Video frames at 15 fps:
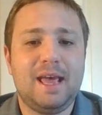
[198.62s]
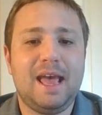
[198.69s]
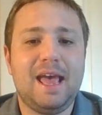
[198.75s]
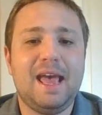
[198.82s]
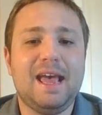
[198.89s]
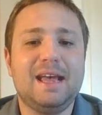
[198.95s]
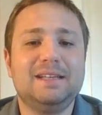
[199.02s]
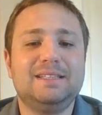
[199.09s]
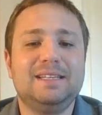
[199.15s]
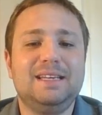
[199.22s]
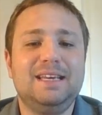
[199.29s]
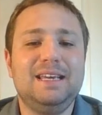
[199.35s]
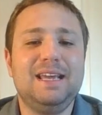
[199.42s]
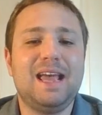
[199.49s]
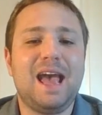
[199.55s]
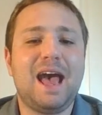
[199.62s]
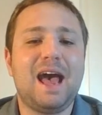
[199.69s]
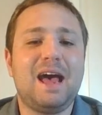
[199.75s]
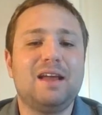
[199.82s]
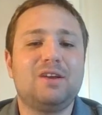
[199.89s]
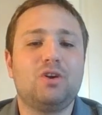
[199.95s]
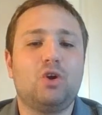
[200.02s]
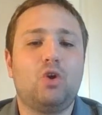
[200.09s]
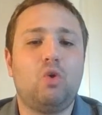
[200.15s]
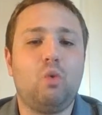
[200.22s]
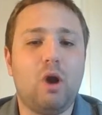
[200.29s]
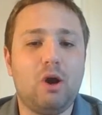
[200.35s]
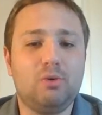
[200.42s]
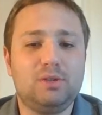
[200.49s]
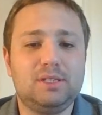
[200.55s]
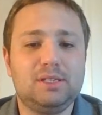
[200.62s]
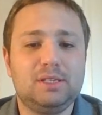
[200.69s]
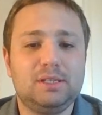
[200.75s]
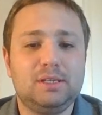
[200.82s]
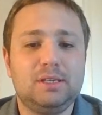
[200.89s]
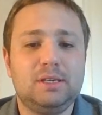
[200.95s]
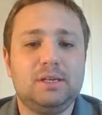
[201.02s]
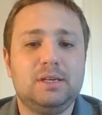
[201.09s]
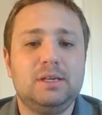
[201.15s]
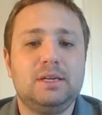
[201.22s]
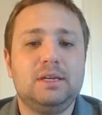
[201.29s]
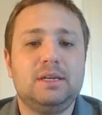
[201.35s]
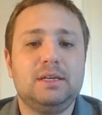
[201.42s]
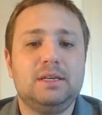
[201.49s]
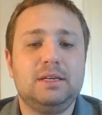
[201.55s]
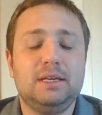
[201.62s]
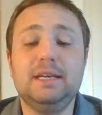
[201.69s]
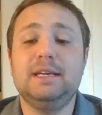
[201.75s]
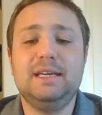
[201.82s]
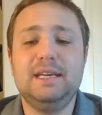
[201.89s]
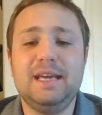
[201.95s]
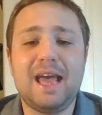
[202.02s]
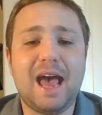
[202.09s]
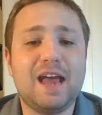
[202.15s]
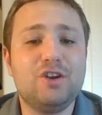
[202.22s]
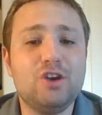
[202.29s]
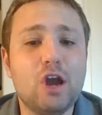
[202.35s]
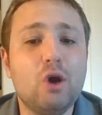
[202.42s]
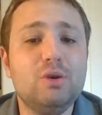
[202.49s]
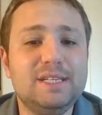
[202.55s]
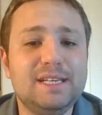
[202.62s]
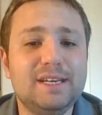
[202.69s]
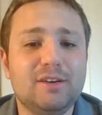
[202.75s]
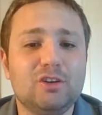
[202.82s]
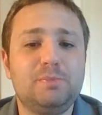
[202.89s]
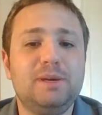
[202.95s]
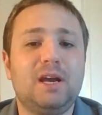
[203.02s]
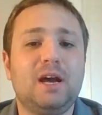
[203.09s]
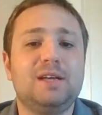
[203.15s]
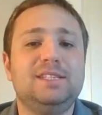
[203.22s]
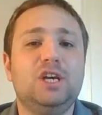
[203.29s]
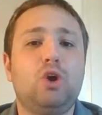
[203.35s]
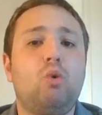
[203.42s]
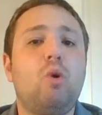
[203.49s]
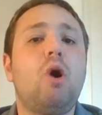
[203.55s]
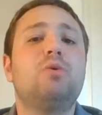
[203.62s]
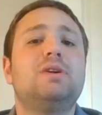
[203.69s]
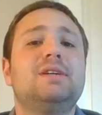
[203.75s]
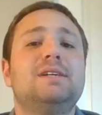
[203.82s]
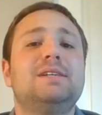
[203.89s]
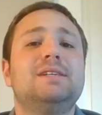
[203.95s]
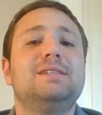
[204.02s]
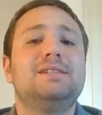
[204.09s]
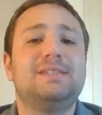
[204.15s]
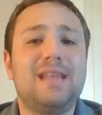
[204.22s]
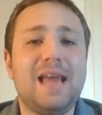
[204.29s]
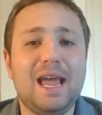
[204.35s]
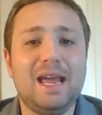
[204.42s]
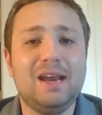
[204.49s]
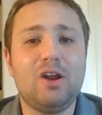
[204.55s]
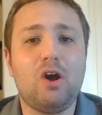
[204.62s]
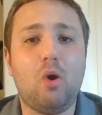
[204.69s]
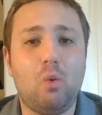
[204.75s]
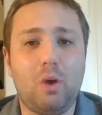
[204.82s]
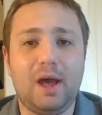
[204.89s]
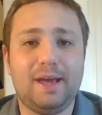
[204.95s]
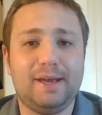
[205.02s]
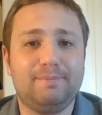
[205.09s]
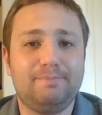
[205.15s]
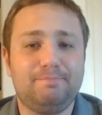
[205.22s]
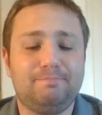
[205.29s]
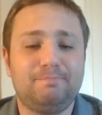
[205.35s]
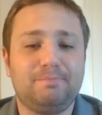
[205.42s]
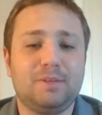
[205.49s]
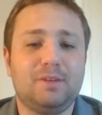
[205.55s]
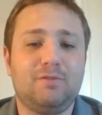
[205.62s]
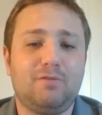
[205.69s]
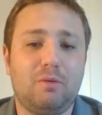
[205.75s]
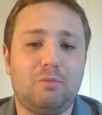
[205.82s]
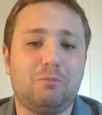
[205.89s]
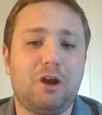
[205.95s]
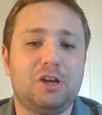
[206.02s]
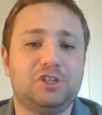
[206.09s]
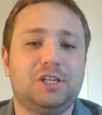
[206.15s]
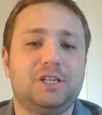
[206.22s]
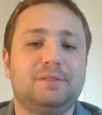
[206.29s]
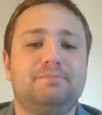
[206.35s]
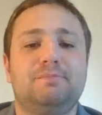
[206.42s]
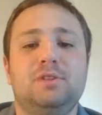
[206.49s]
And he had, quote, he had no deals because he, quote, "stayed away from Russia."